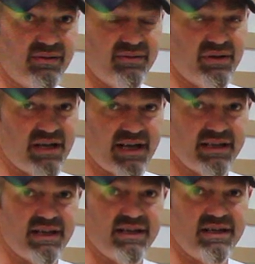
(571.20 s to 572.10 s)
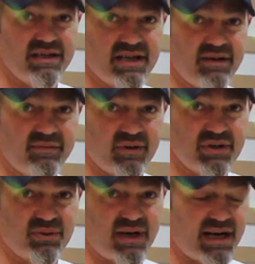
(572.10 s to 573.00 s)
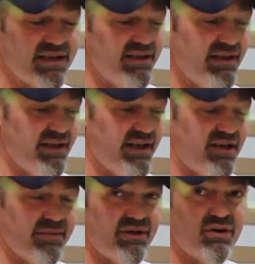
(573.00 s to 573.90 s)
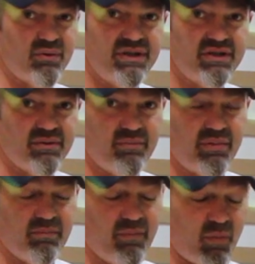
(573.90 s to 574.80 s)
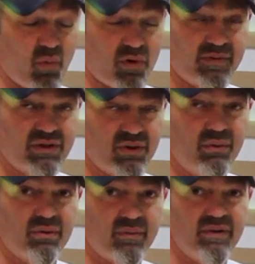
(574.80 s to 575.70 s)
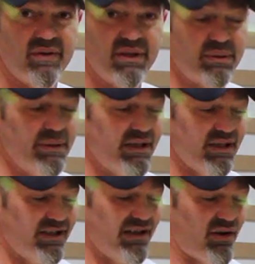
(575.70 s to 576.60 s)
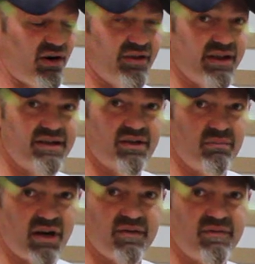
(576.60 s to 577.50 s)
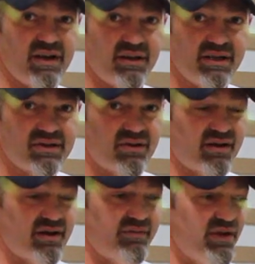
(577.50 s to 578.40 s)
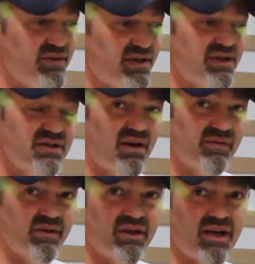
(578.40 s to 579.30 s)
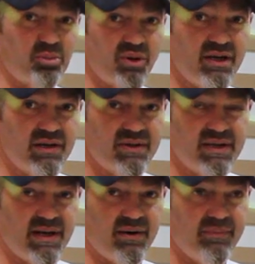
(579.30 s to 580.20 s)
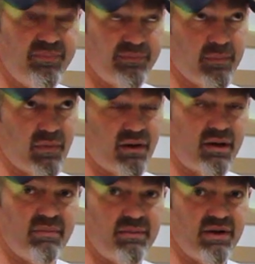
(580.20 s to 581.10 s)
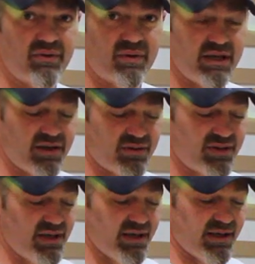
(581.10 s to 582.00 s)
You can get it in a 10 foot track. And I'm gonna go into a, more of a tool review on this and my feelings on it. I've used this saw for a couple years now, uh, maybe three years.